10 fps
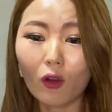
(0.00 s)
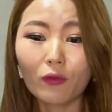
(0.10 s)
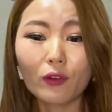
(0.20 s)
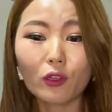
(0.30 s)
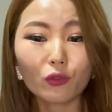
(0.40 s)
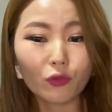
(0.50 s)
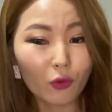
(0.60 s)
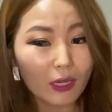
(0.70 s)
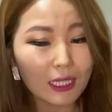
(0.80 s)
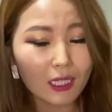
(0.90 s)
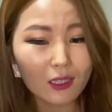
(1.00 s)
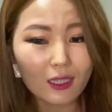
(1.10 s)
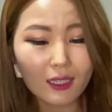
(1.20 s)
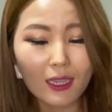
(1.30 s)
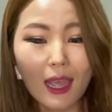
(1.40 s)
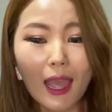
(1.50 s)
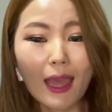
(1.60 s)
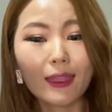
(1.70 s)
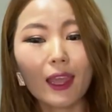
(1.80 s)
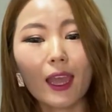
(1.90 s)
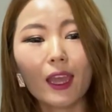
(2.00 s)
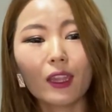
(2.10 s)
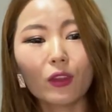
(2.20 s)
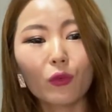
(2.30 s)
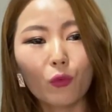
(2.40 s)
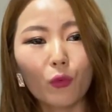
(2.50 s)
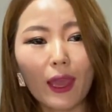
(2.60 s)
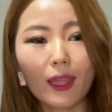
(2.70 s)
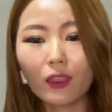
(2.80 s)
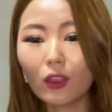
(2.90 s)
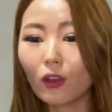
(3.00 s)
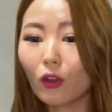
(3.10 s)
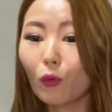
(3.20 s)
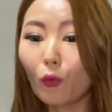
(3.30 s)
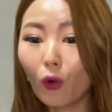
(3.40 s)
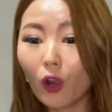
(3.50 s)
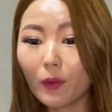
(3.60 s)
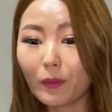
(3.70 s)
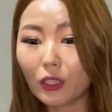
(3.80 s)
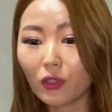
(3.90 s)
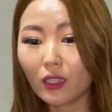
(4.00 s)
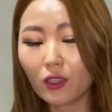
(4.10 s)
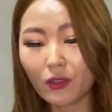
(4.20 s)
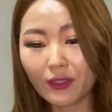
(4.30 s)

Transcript: over 20 years. And then mm-hmm. when the war between the